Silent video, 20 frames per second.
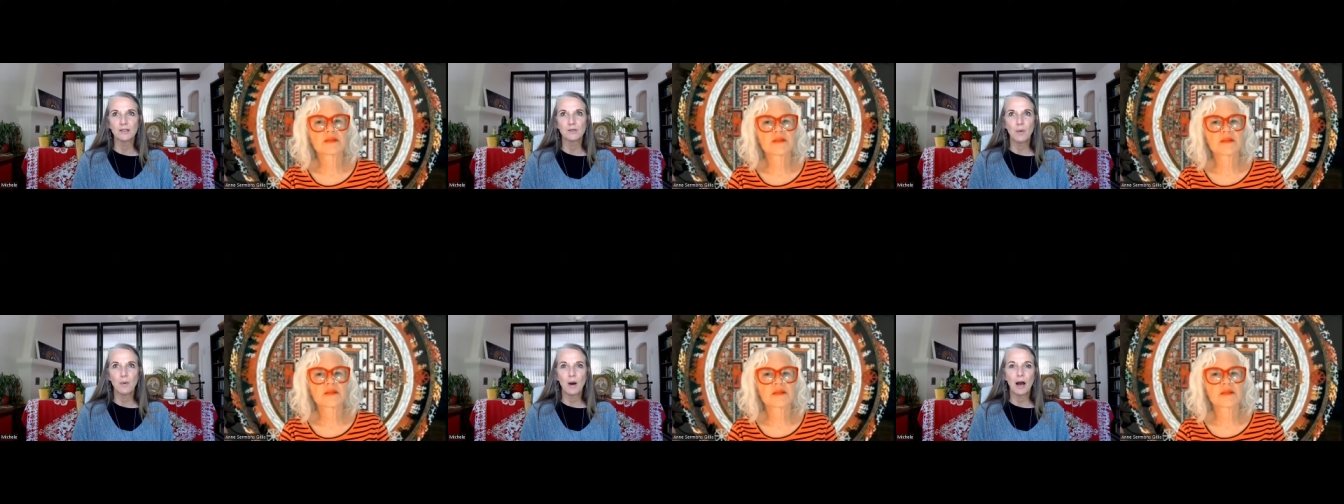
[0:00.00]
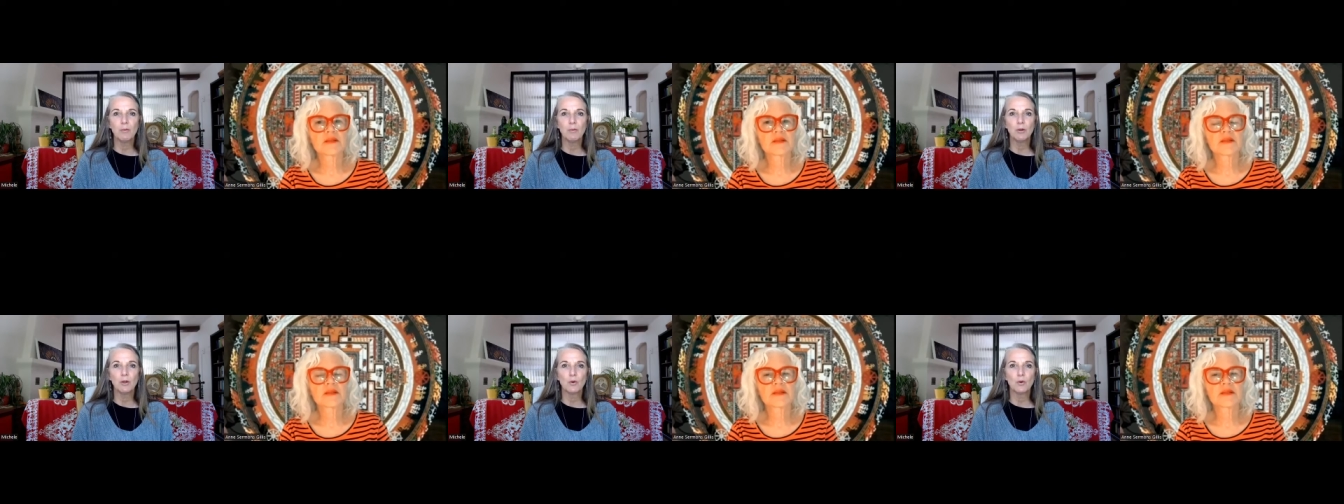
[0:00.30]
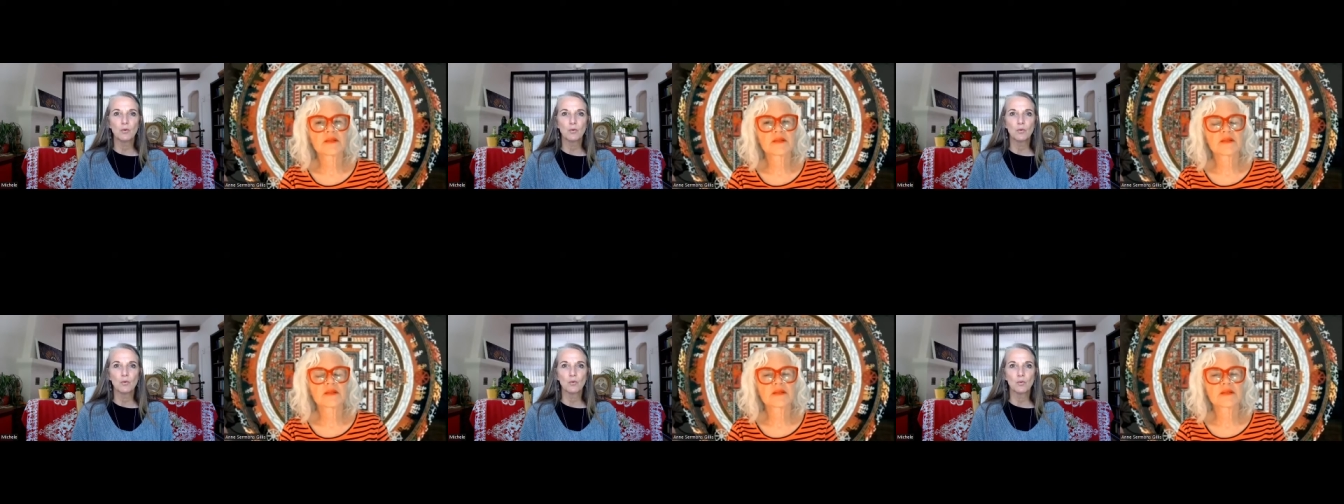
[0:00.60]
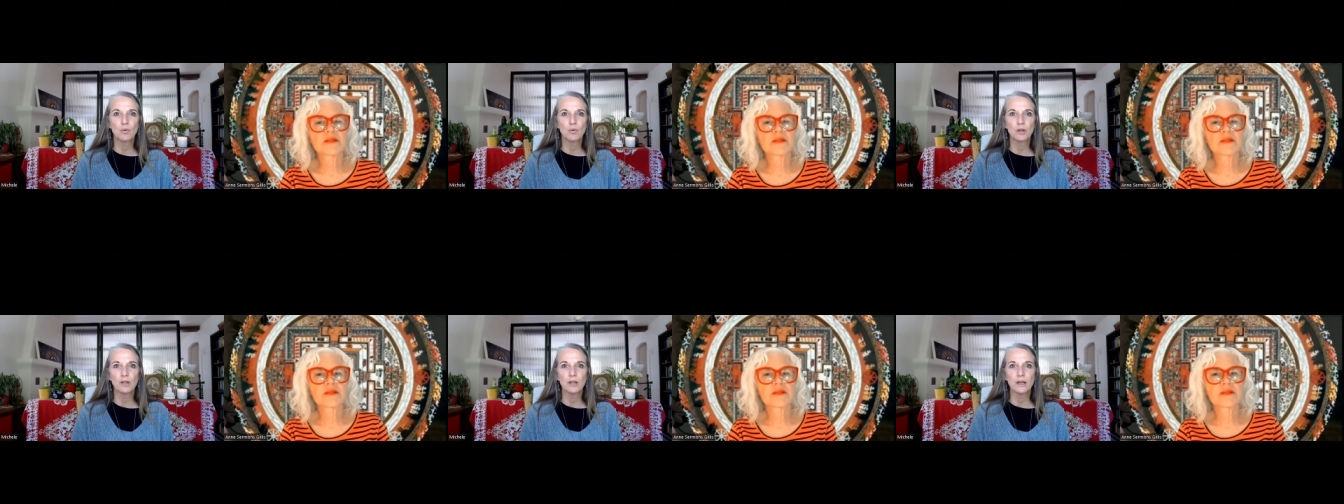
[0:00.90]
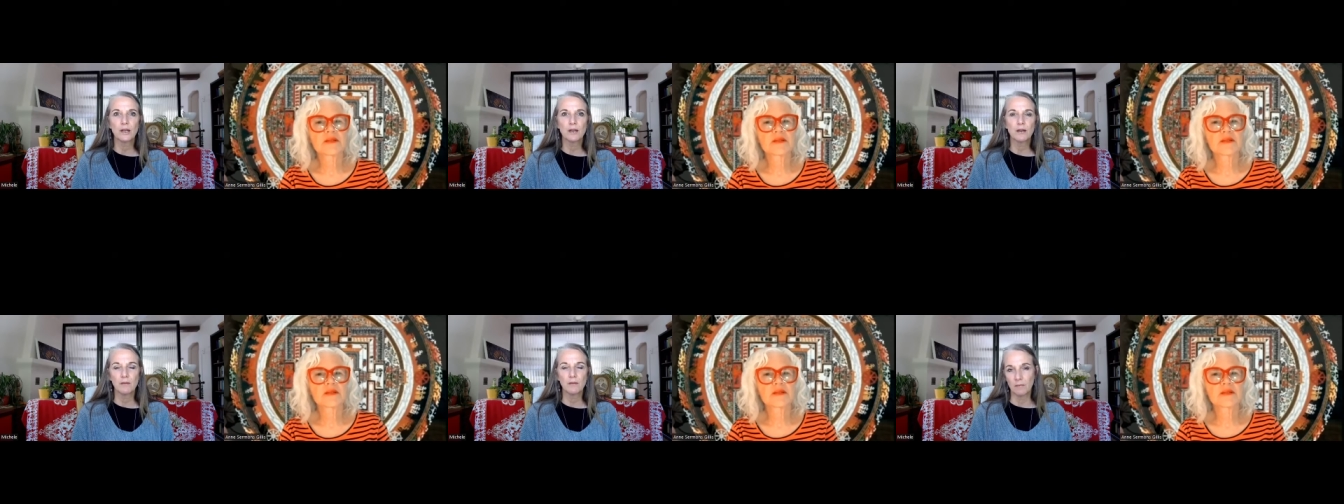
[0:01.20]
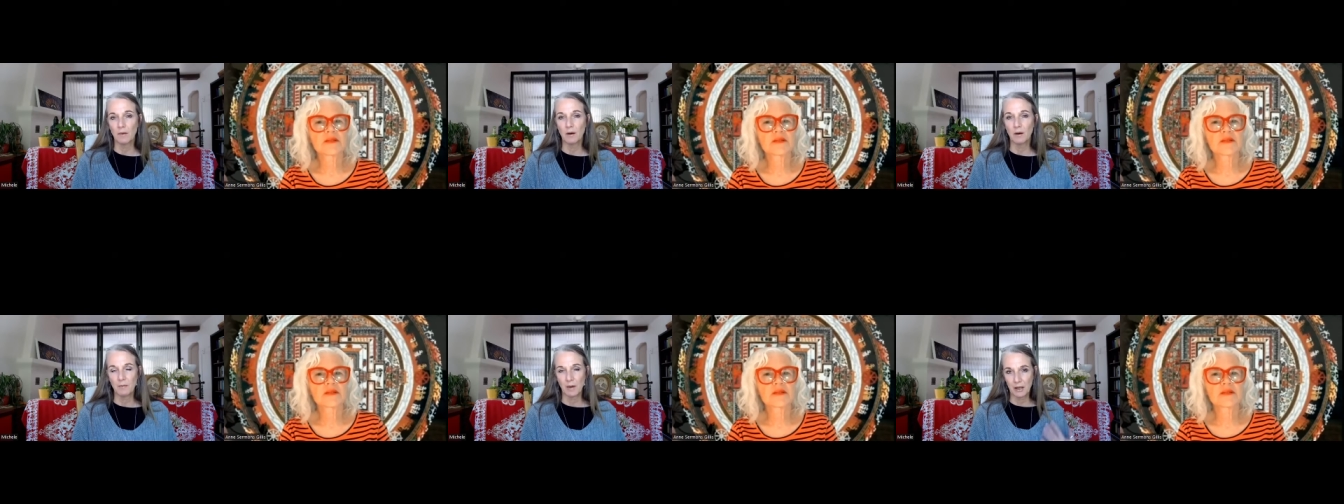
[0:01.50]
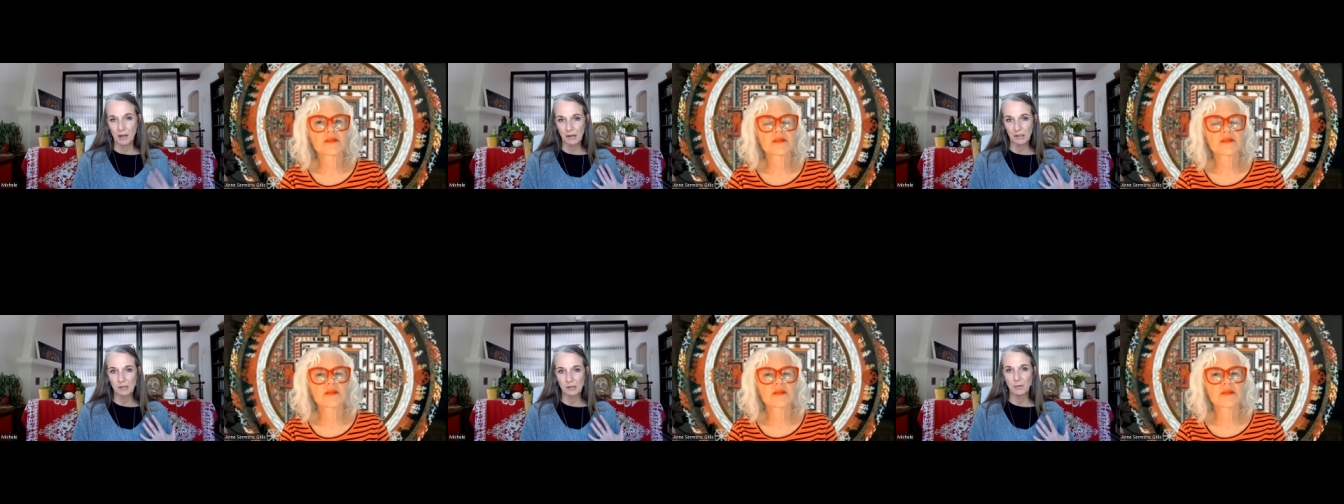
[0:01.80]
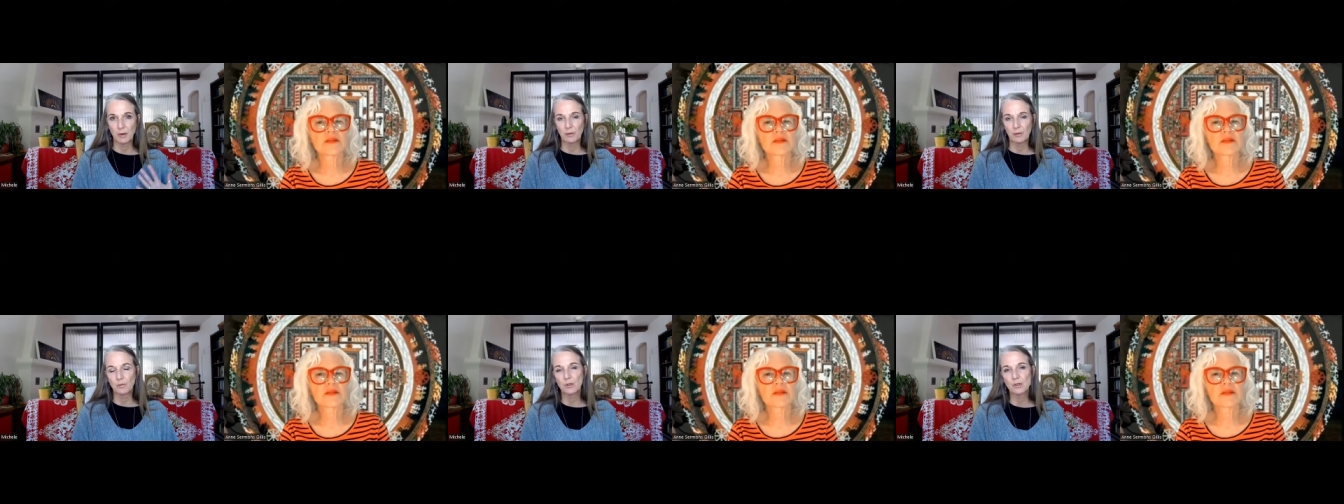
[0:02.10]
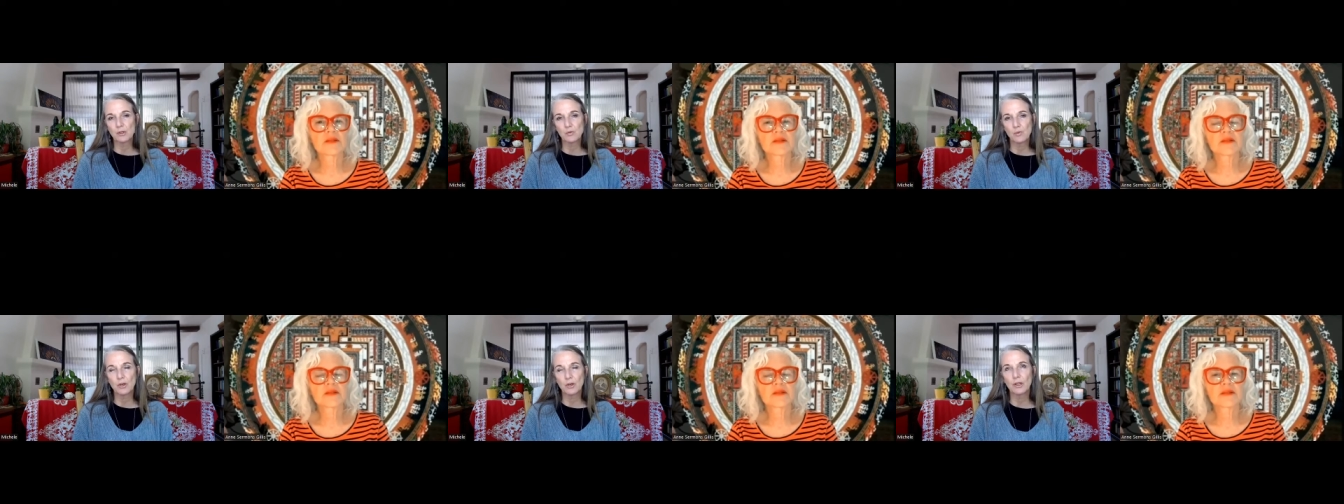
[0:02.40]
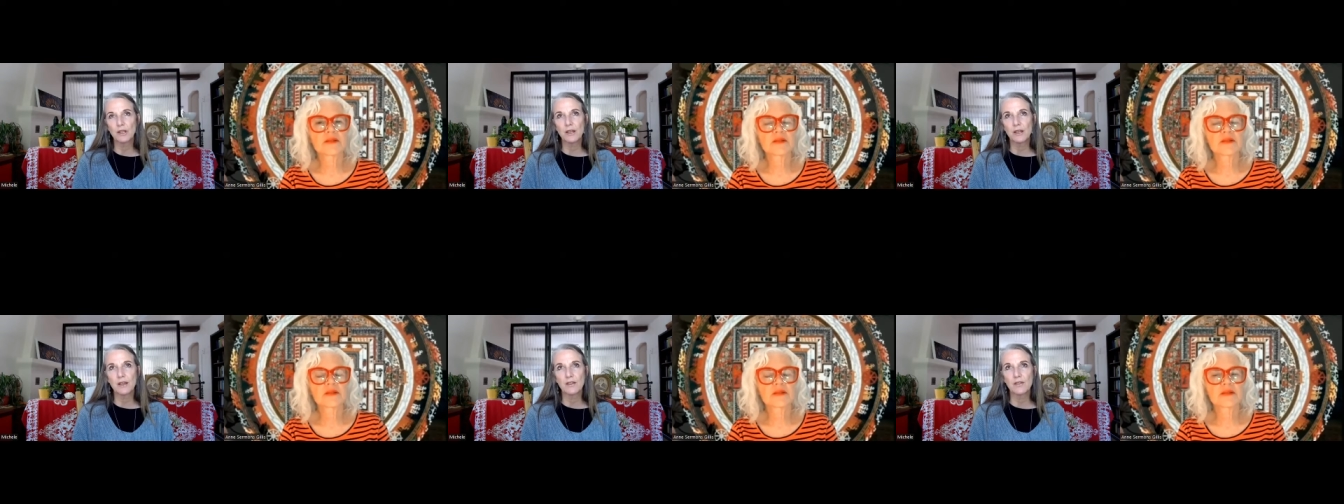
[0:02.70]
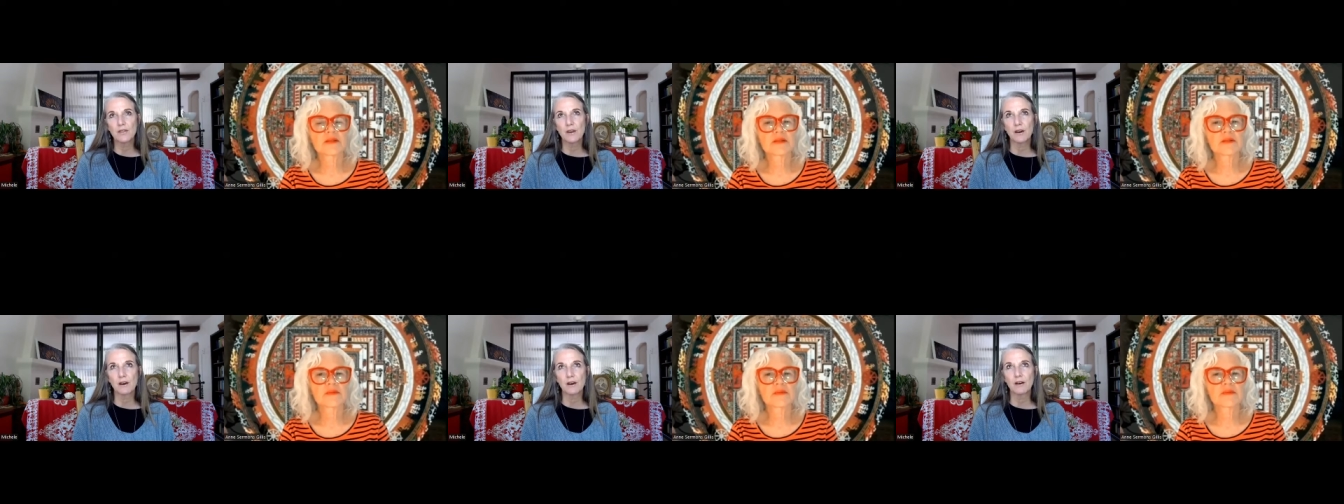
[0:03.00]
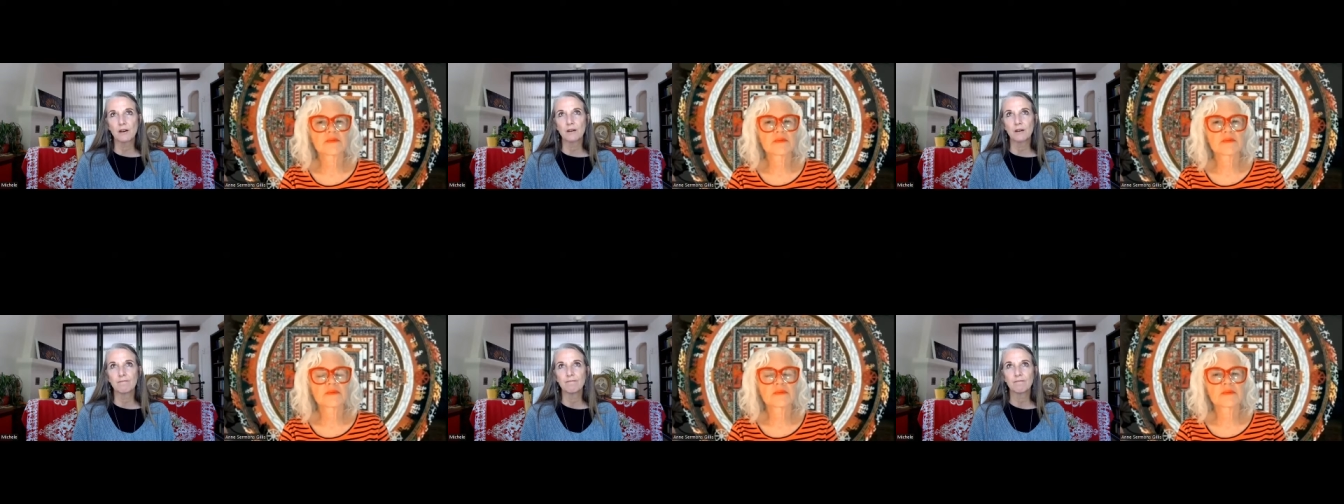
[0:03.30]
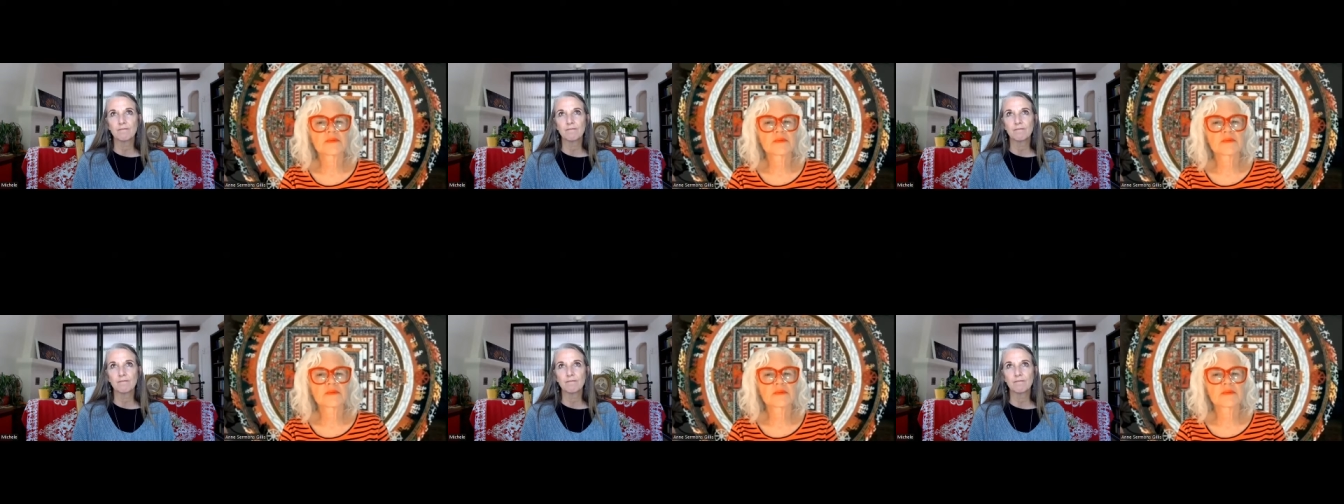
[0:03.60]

Pablo really, my husband, was really the